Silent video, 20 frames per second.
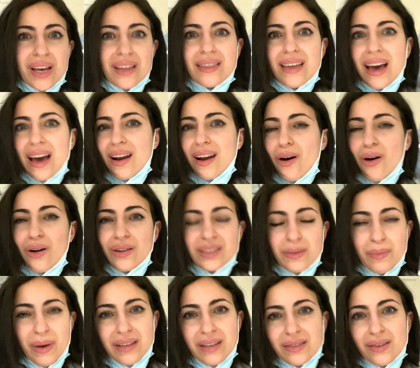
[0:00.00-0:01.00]
That all
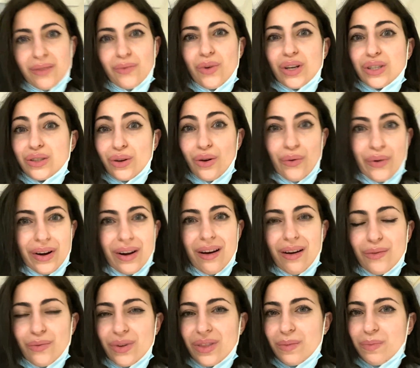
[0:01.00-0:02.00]
depends on what's going
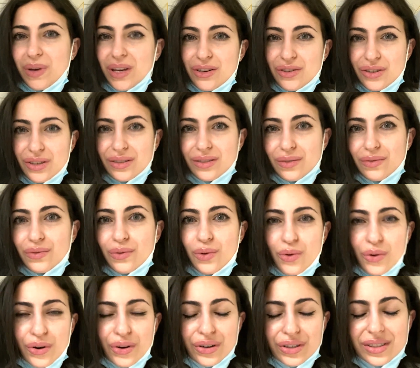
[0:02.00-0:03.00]
on with the patients, of
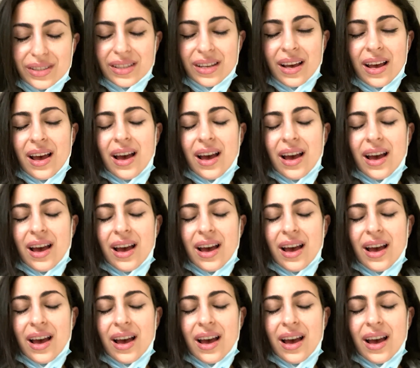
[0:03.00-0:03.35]
course.